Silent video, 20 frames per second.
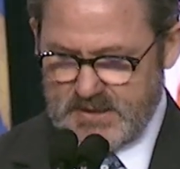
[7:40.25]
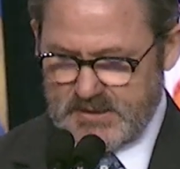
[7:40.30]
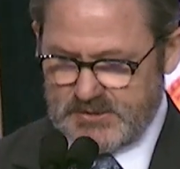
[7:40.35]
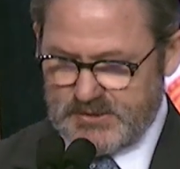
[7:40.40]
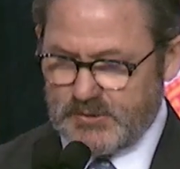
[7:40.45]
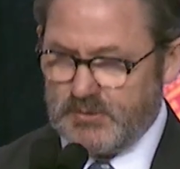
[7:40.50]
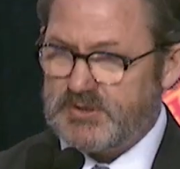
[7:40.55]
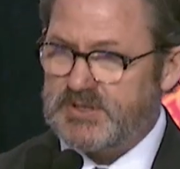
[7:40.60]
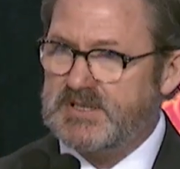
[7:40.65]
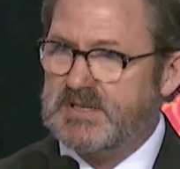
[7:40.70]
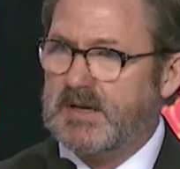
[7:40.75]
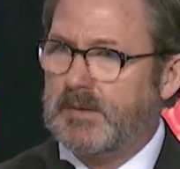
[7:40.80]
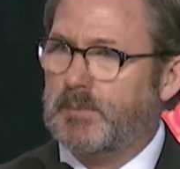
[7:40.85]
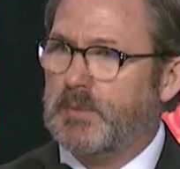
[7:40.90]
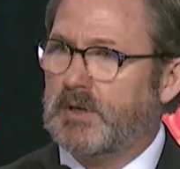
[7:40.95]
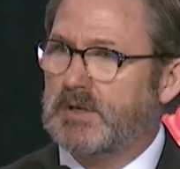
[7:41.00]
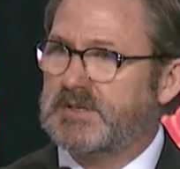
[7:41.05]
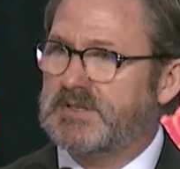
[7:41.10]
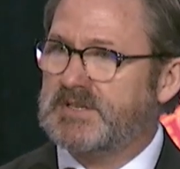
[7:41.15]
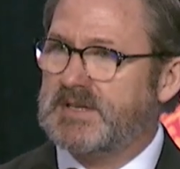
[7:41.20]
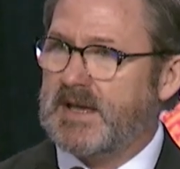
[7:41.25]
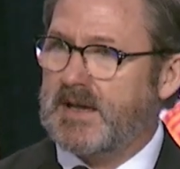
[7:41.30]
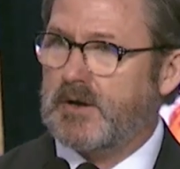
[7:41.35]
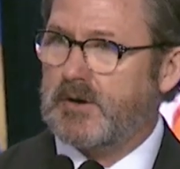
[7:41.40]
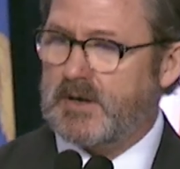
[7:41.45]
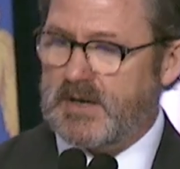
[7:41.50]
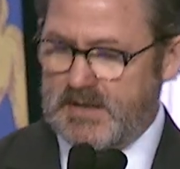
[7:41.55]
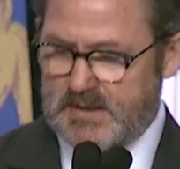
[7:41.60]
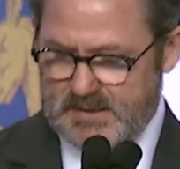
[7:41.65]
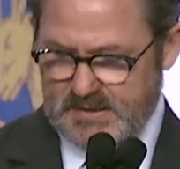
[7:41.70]
2-step on
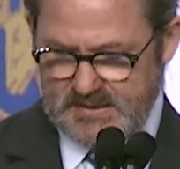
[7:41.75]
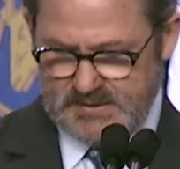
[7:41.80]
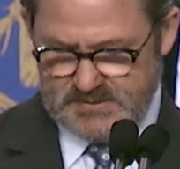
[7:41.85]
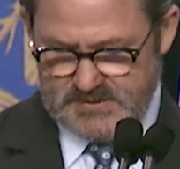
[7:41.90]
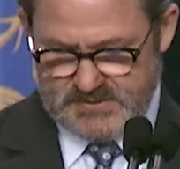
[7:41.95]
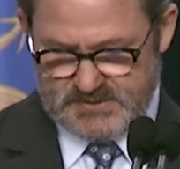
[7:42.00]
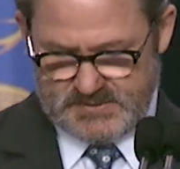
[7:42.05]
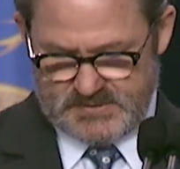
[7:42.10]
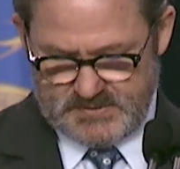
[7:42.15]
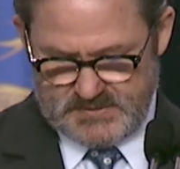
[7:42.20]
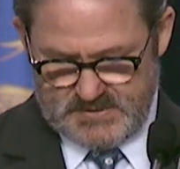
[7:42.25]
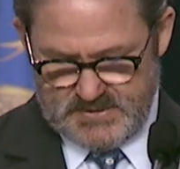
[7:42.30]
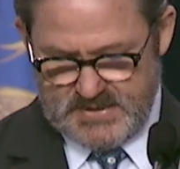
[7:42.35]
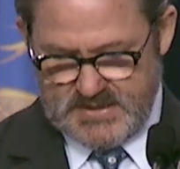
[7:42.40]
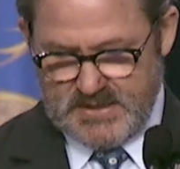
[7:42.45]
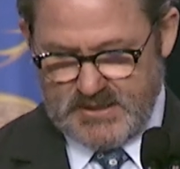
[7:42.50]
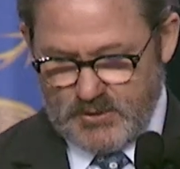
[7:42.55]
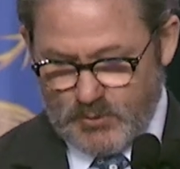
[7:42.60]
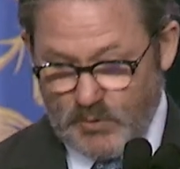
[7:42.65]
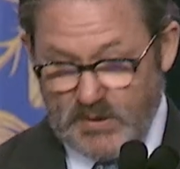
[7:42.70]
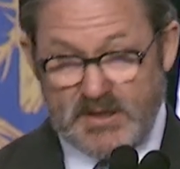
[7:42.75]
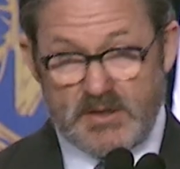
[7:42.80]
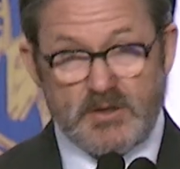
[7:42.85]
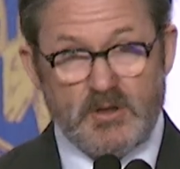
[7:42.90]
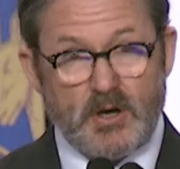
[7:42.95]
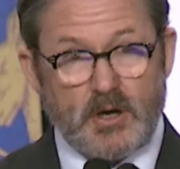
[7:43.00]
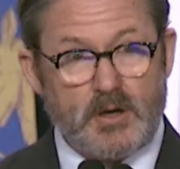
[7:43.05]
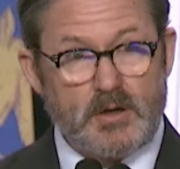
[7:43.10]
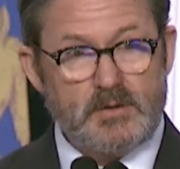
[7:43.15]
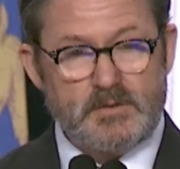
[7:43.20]
Saturday nights, weed
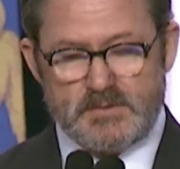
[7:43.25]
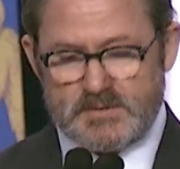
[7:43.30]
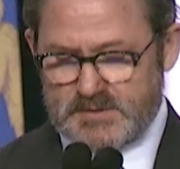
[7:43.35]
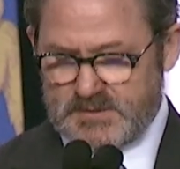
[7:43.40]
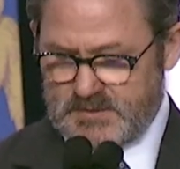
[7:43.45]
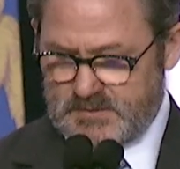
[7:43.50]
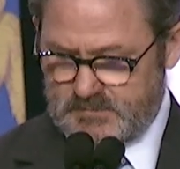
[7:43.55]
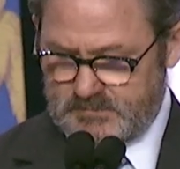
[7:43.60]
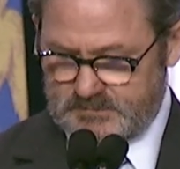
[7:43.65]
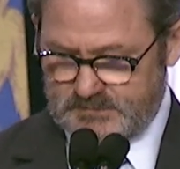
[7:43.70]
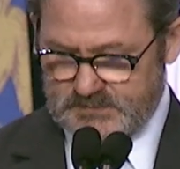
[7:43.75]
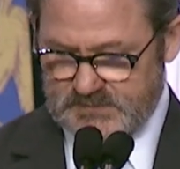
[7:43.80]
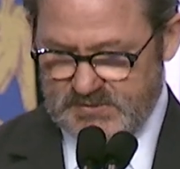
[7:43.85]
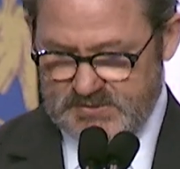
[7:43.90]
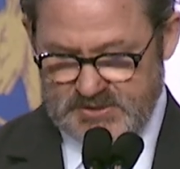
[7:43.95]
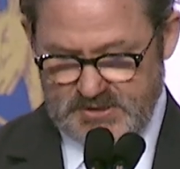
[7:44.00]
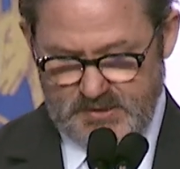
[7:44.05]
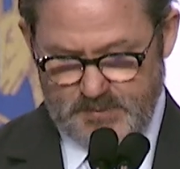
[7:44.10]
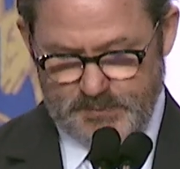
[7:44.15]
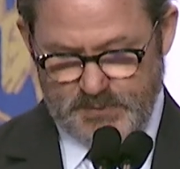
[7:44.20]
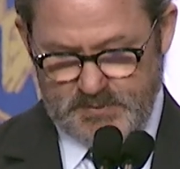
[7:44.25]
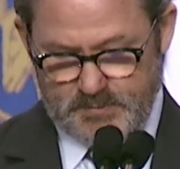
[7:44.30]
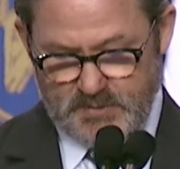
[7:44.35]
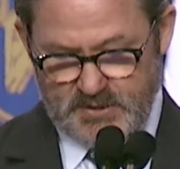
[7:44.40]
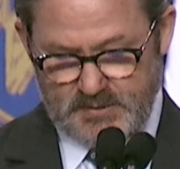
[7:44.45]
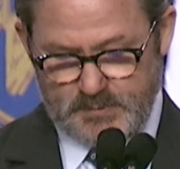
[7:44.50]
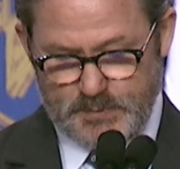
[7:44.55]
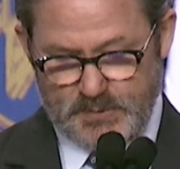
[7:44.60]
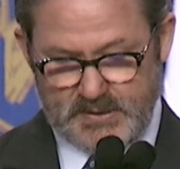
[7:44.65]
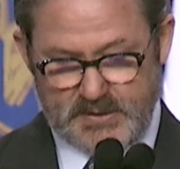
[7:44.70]
gardens, jump in
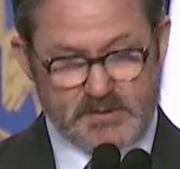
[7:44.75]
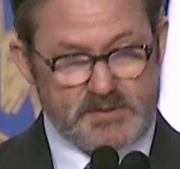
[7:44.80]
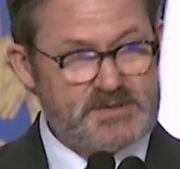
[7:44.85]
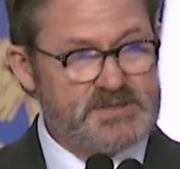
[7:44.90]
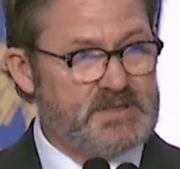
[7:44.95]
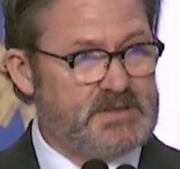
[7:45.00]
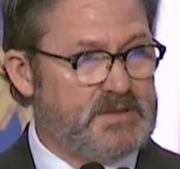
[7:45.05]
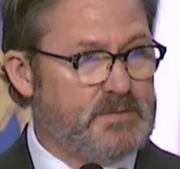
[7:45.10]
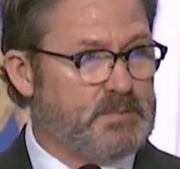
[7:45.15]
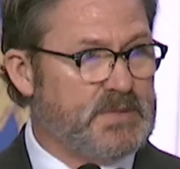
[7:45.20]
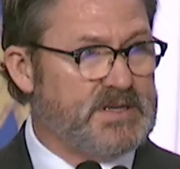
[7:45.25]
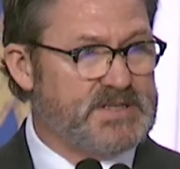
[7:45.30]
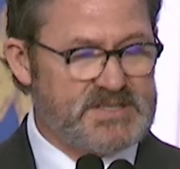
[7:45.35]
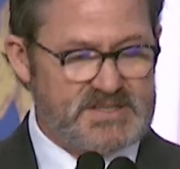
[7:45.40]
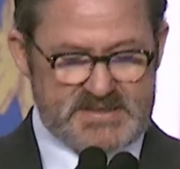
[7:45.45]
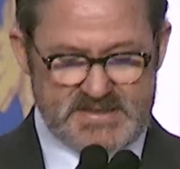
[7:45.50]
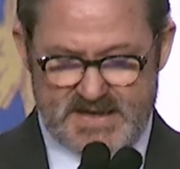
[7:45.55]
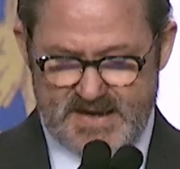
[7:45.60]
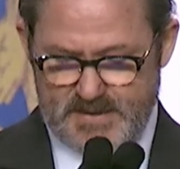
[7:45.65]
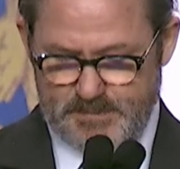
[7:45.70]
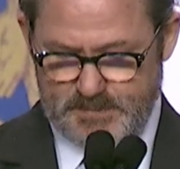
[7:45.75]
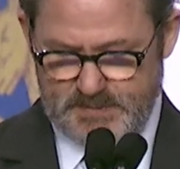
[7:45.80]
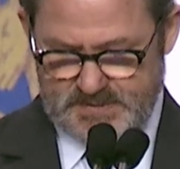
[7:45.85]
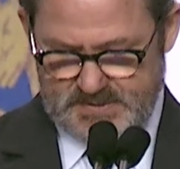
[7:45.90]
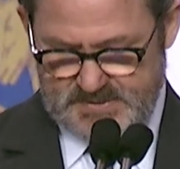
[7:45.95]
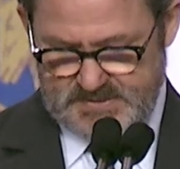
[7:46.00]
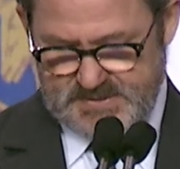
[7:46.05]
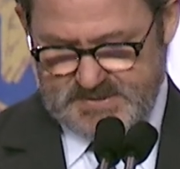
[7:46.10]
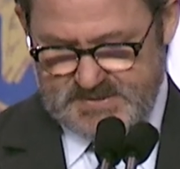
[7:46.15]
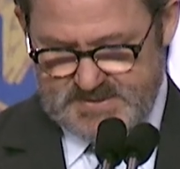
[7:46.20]
mud puddles at the bus
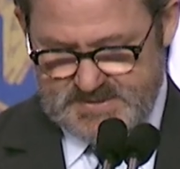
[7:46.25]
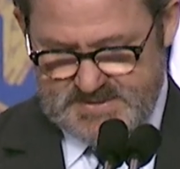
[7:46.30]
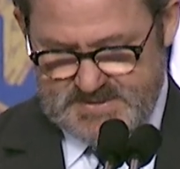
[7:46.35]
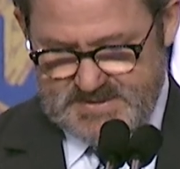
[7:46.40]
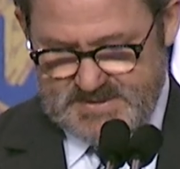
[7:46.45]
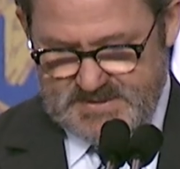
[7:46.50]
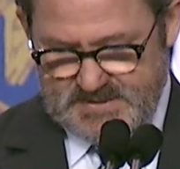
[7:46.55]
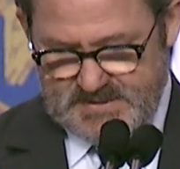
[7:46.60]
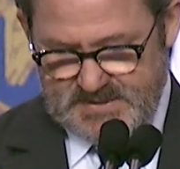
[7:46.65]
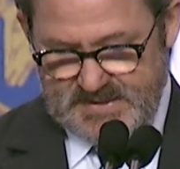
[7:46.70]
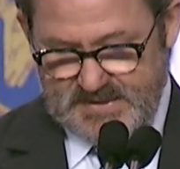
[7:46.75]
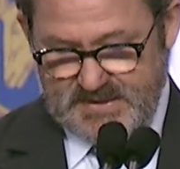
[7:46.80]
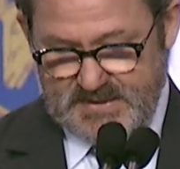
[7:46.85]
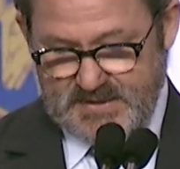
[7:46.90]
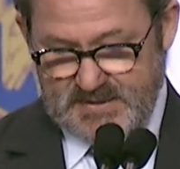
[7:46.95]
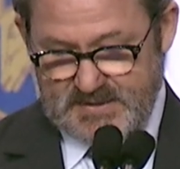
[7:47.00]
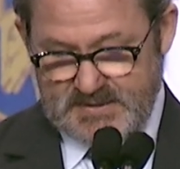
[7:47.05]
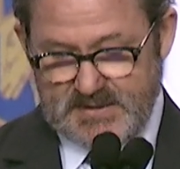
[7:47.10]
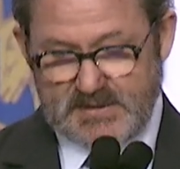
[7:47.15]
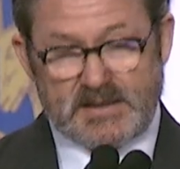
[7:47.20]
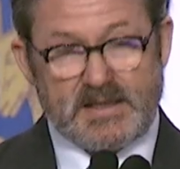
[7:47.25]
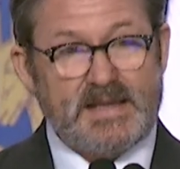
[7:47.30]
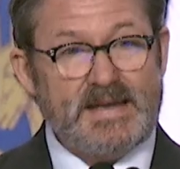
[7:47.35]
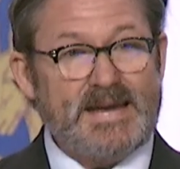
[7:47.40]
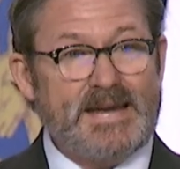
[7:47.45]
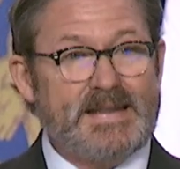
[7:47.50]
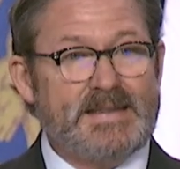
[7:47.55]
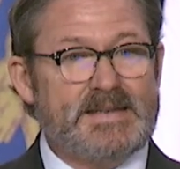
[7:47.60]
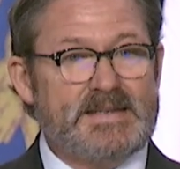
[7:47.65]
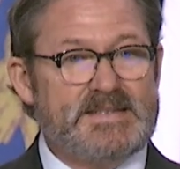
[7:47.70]
stop, and
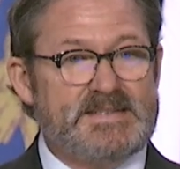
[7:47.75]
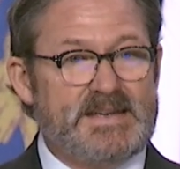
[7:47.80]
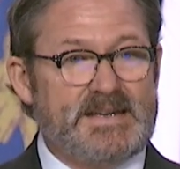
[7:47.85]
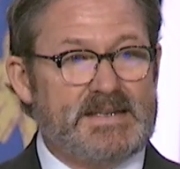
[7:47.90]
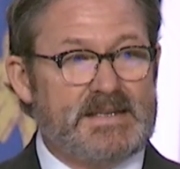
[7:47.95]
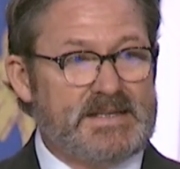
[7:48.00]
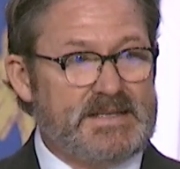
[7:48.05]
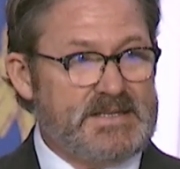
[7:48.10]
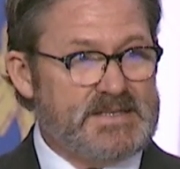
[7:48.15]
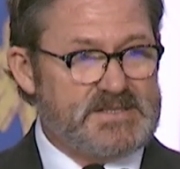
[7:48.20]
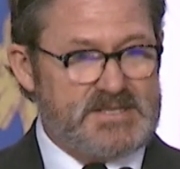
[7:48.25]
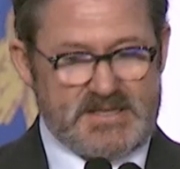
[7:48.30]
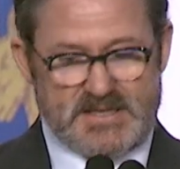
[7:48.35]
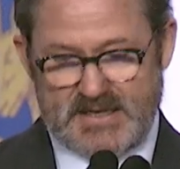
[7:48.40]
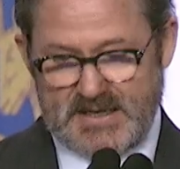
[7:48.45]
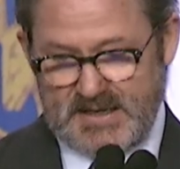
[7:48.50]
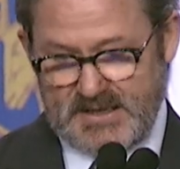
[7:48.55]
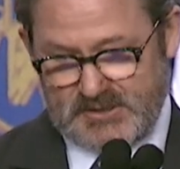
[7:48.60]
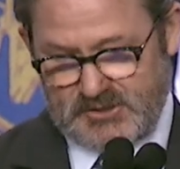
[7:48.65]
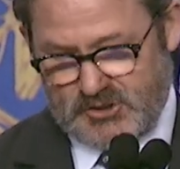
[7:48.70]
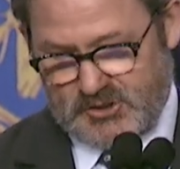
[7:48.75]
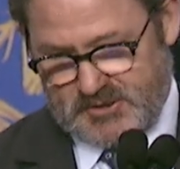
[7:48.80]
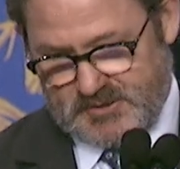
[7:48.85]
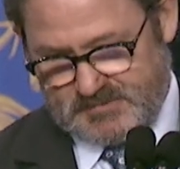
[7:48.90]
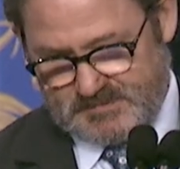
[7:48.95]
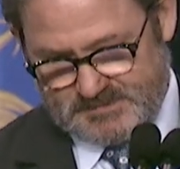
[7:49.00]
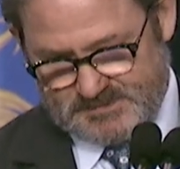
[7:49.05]
land the deadliest catch.